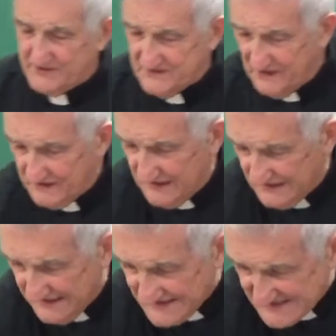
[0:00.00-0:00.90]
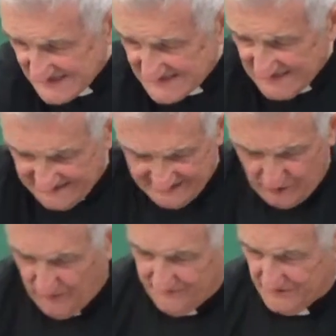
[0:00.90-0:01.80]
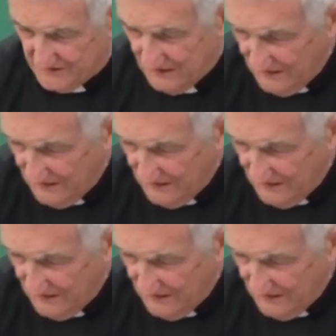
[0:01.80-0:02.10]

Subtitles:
it's not necessary to have it.